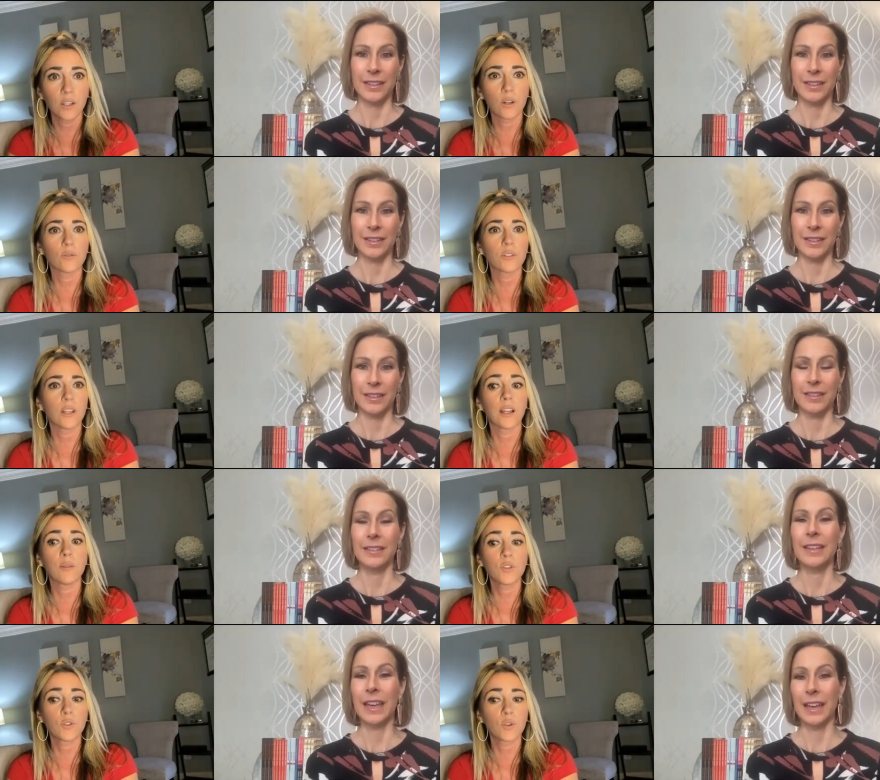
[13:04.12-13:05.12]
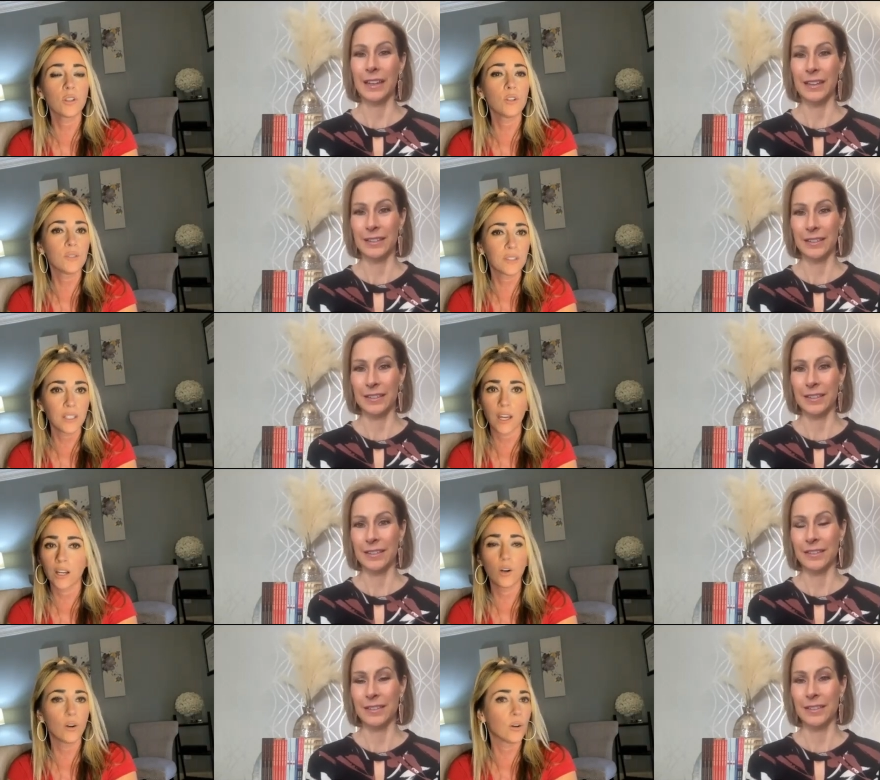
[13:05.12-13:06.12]
Speaker 1: coach, and I'm sure
Speaker 2: you see
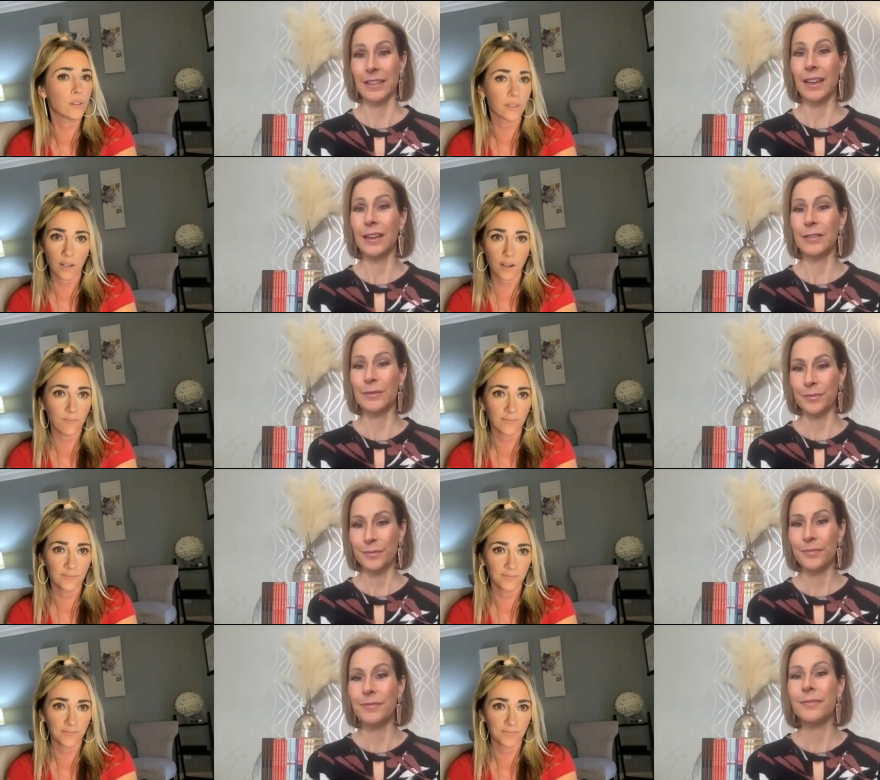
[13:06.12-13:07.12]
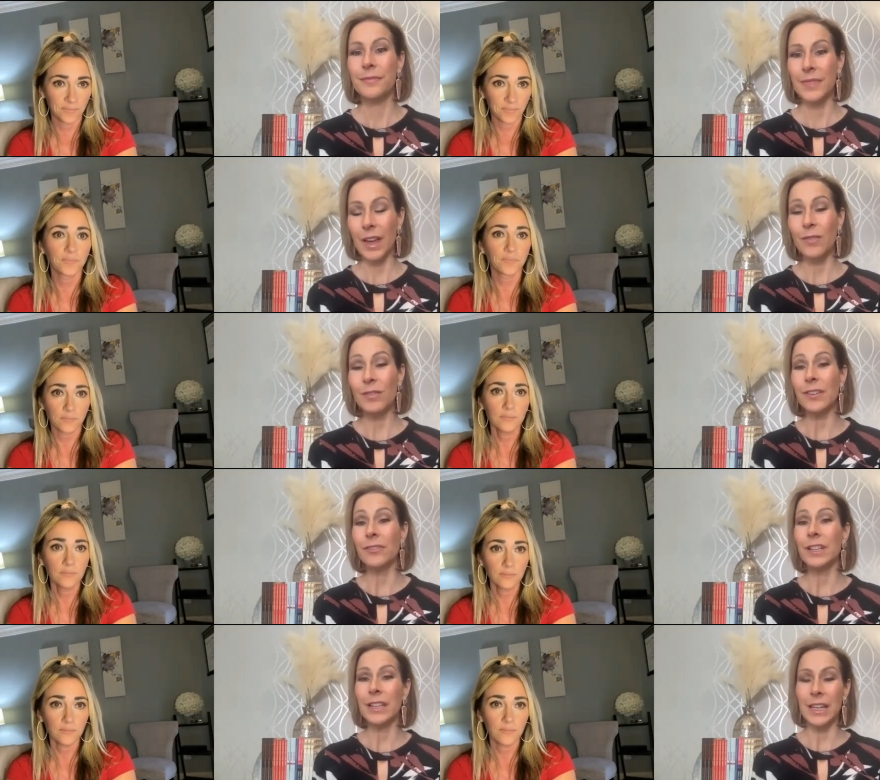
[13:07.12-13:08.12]
that all the time. Oh,
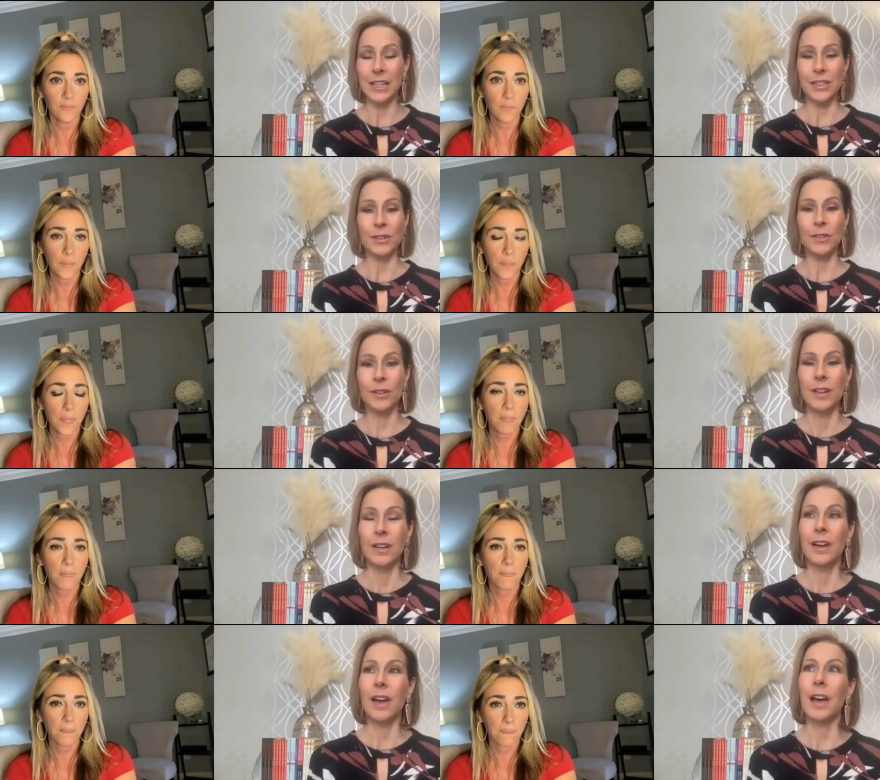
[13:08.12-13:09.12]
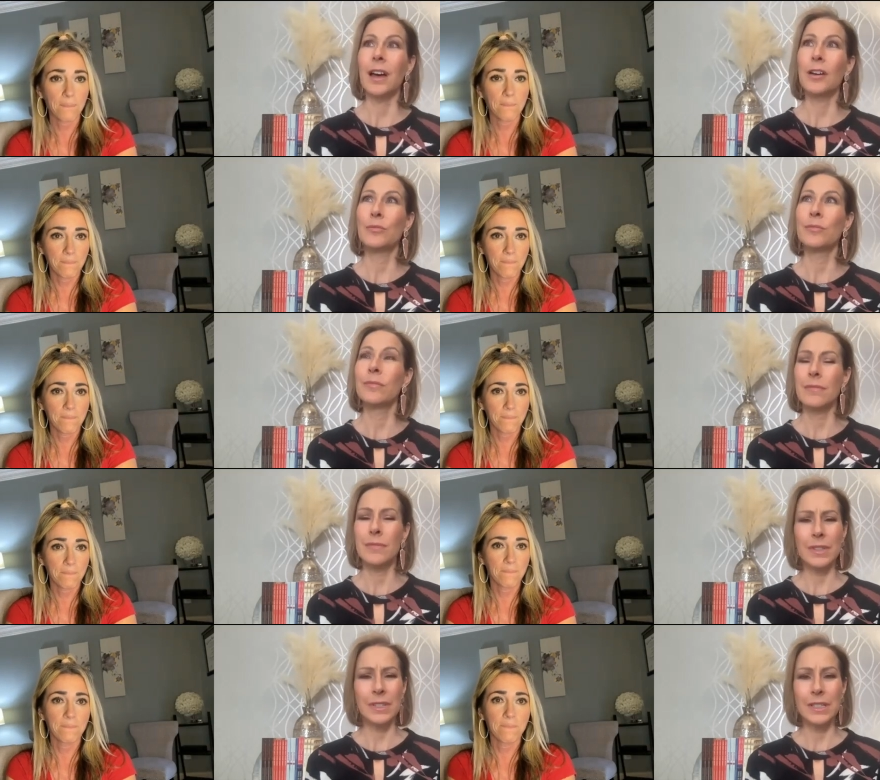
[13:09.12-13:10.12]
definitely, I do. Um,
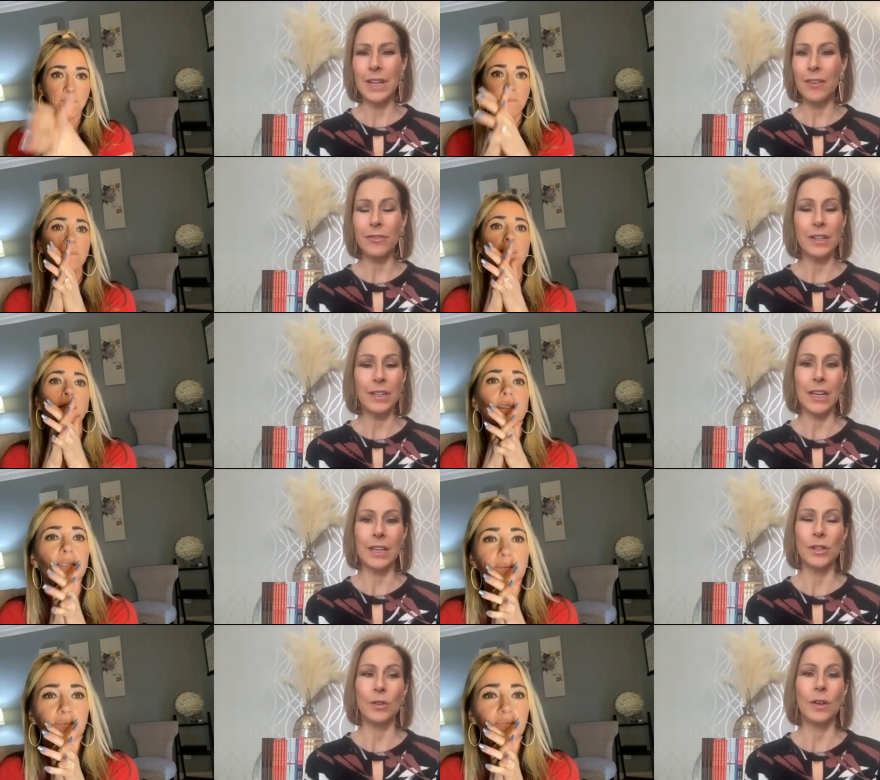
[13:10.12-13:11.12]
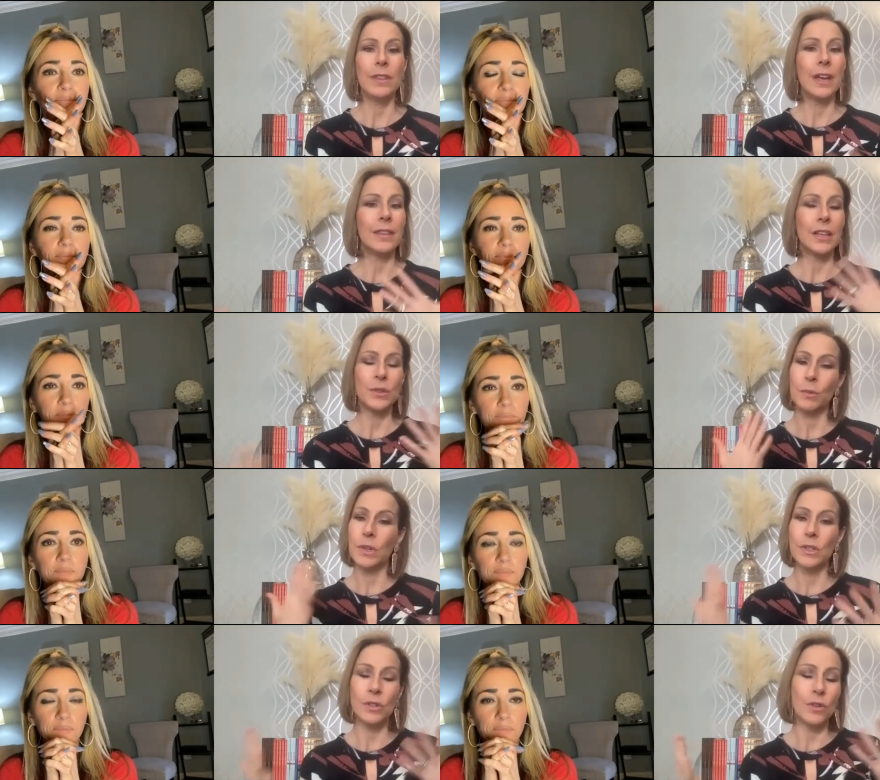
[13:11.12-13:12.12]
definitely I do. And that, that's why
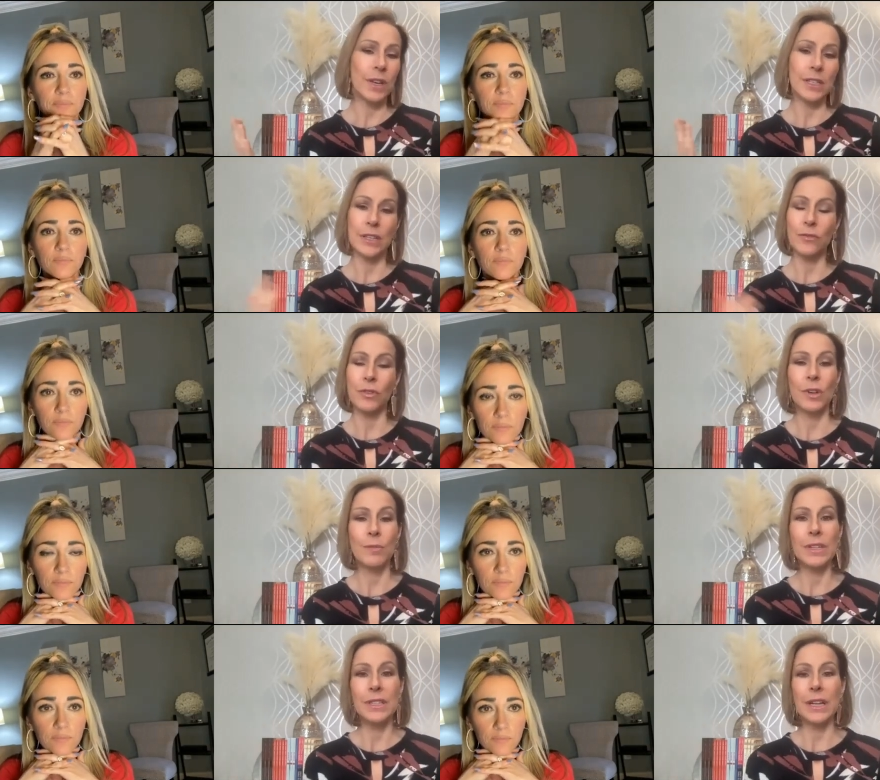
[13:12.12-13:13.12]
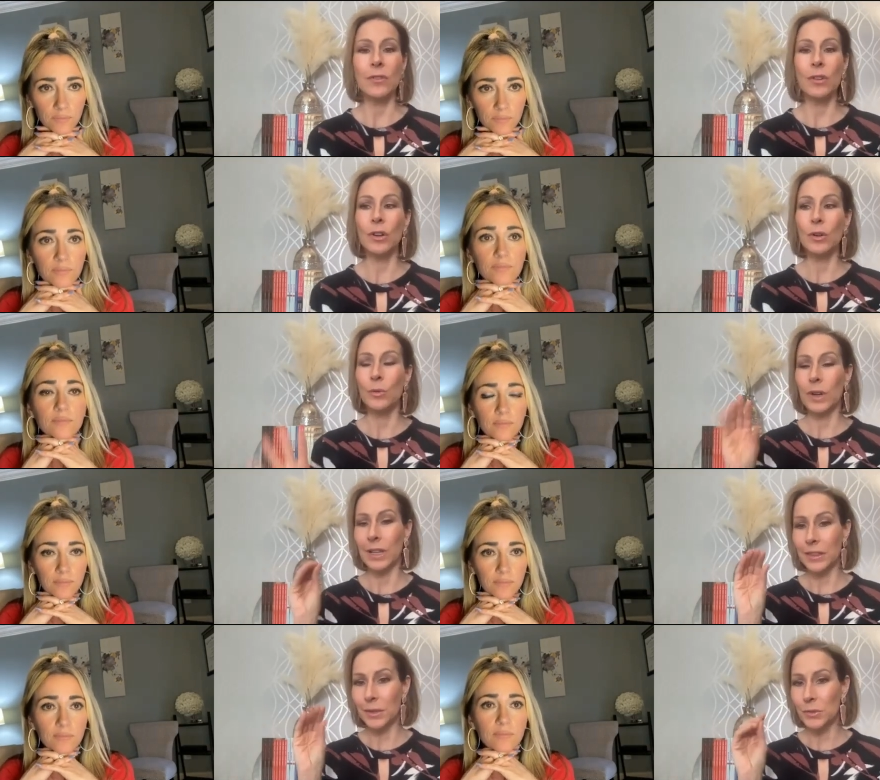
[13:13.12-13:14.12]
we use a no kissing for three months dating rule. We
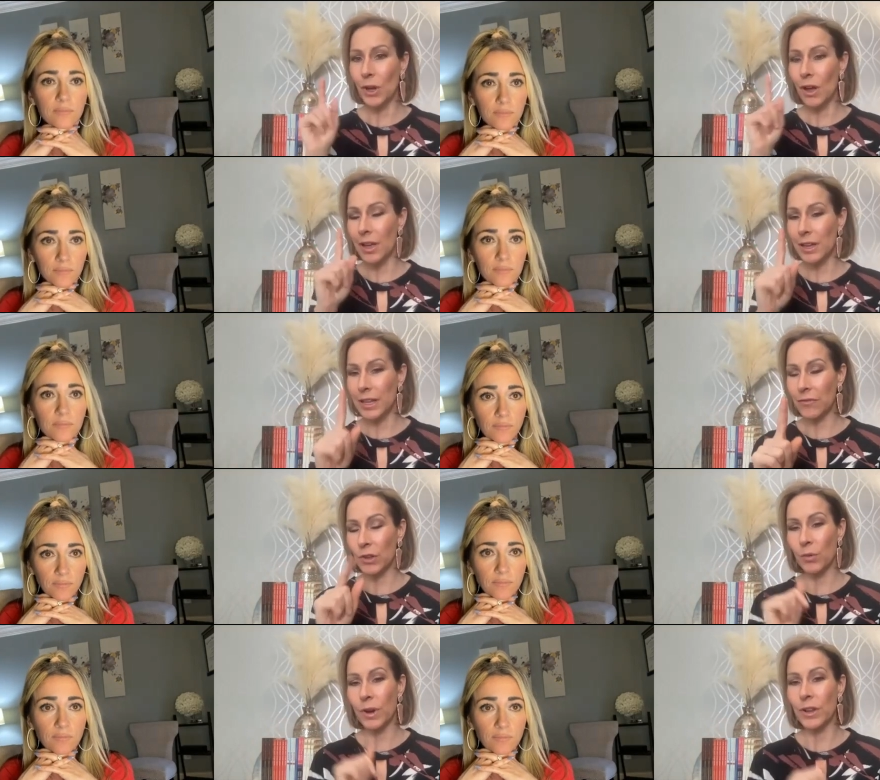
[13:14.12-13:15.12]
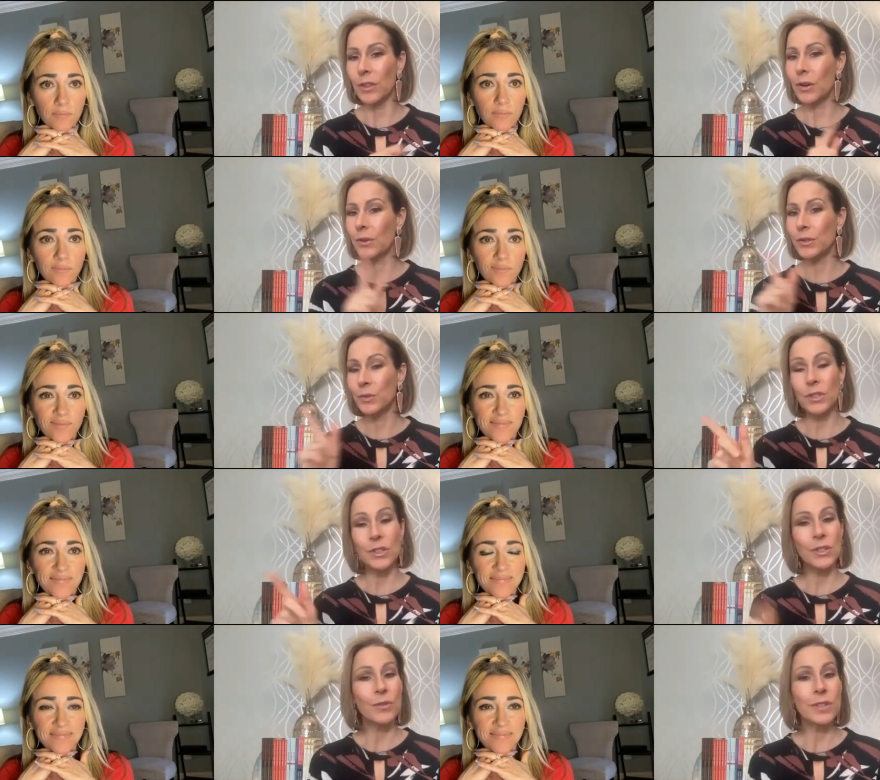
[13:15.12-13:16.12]
let them talk. If they're one of those, we
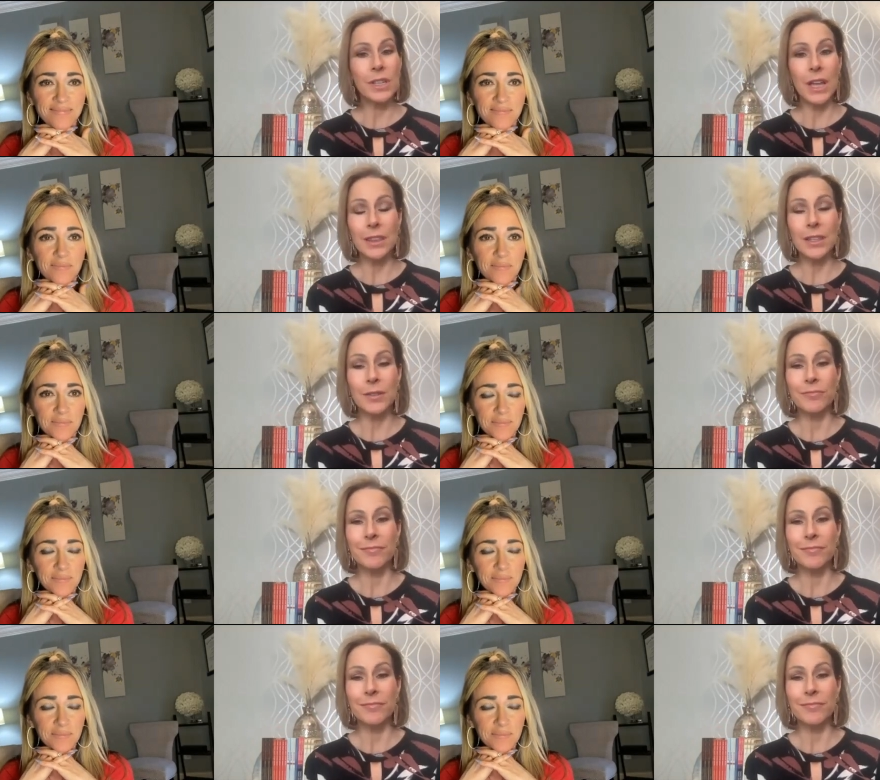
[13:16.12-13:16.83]
just don't select them.